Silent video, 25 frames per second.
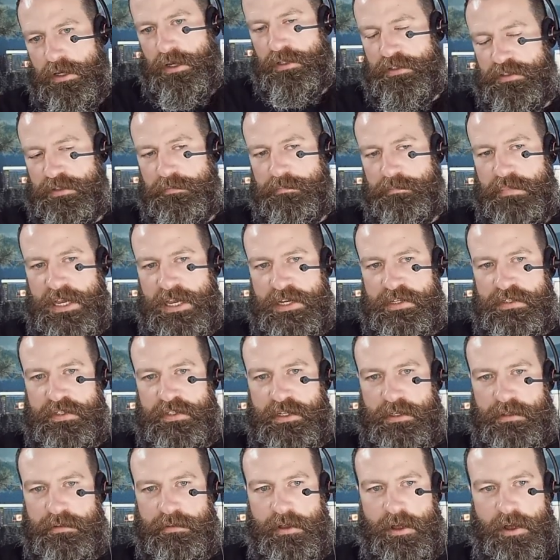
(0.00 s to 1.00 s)
It's a
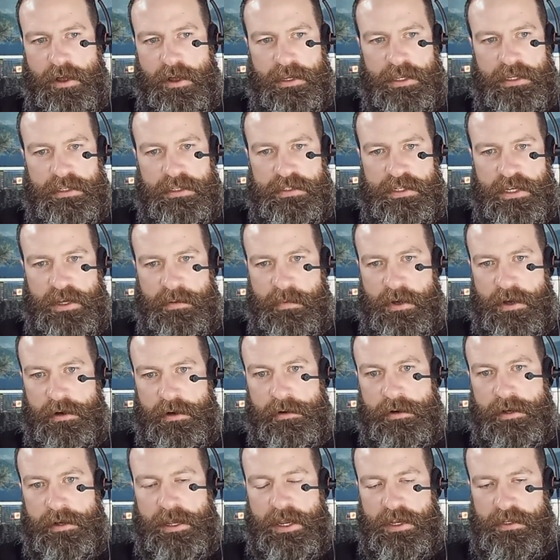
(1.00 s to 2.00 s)
basic login
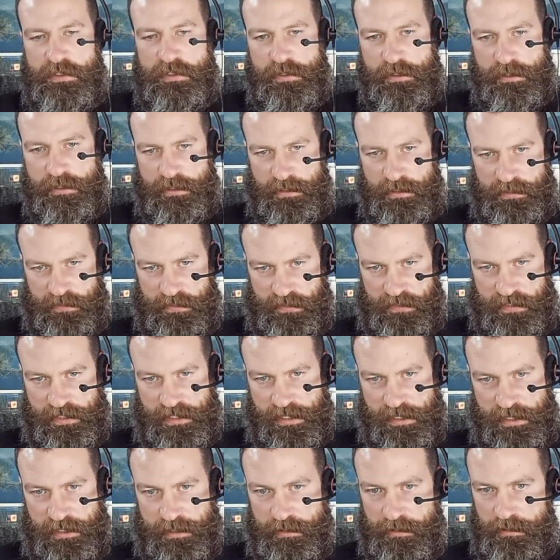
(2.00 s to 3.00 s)
demo. As you can
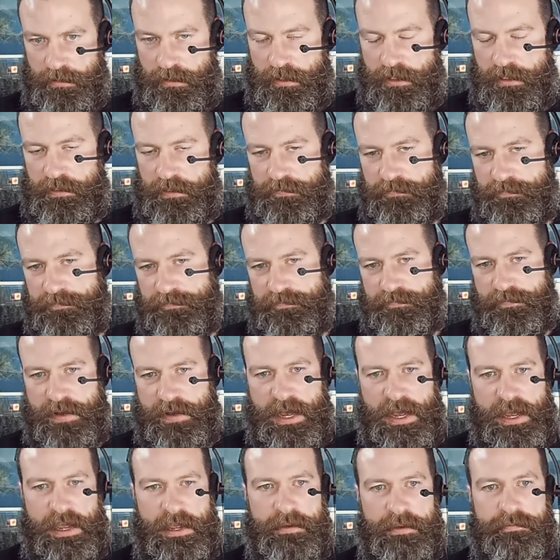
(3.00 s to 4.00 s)
see, it's
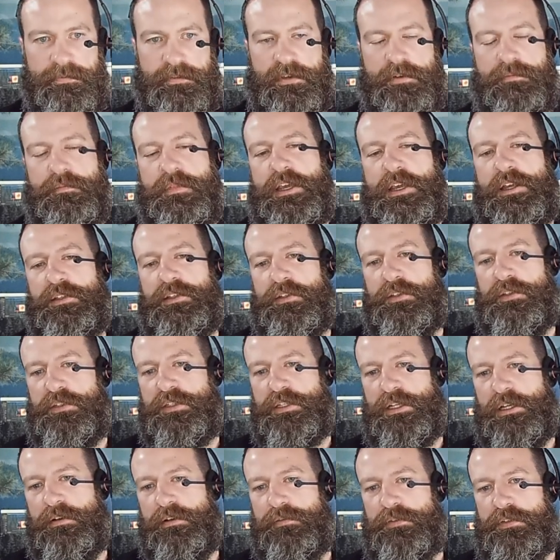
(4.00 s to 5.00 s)
5 commands
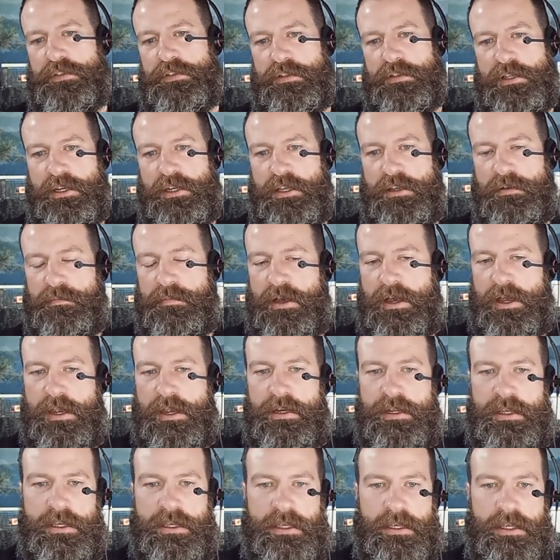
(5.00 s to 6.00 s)
inside of Selenium
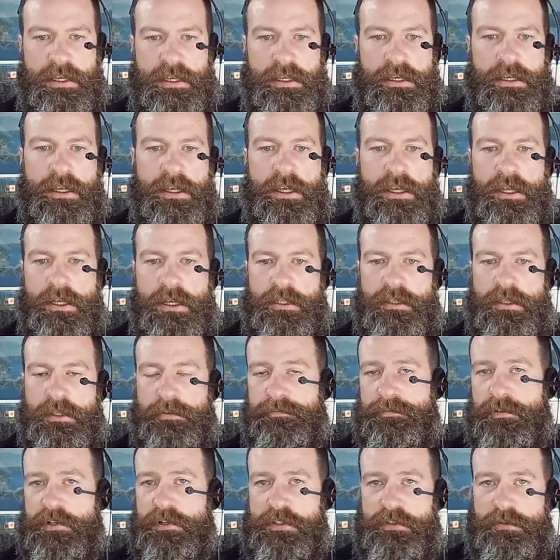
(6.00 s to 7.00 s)
IDE. The
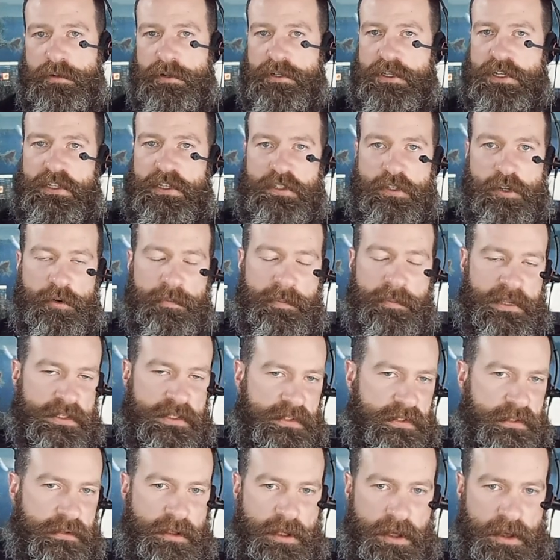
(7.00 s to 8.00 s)
first one just
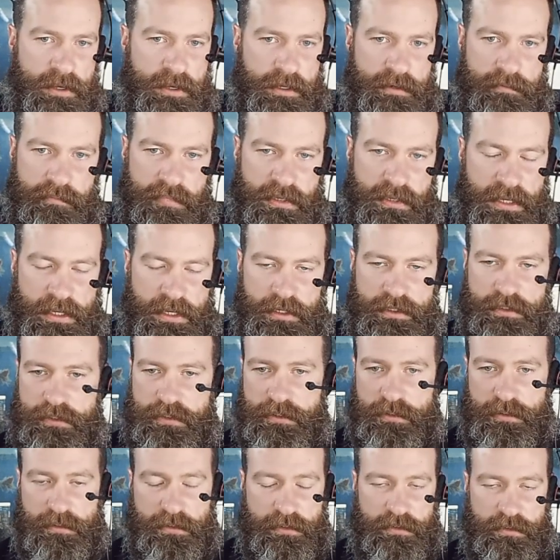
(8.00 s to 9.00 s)
opens the login
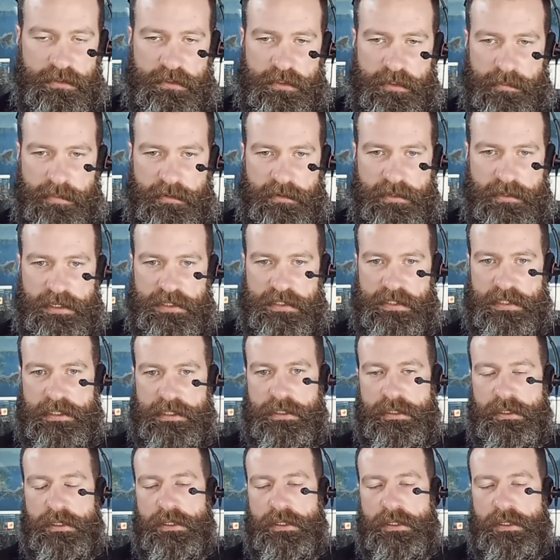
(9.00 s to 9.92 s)
page, super easy.